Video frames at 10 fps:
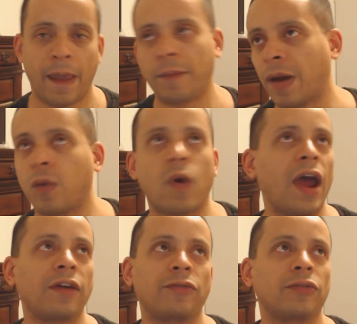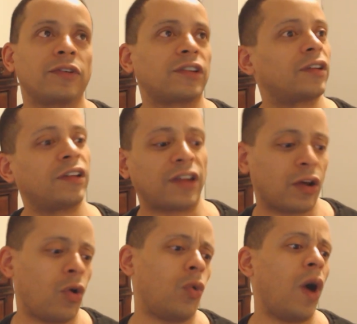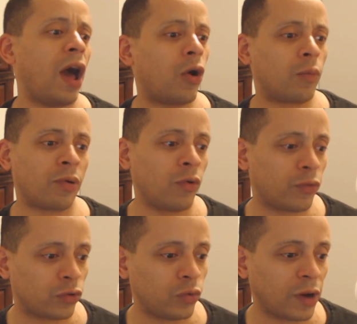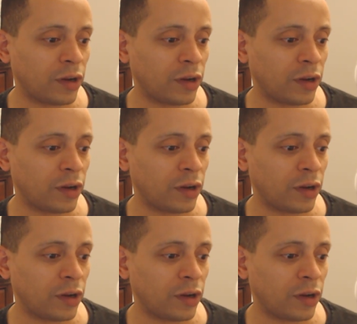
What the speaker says: And my wife is like, oh, wow, Pro for $299.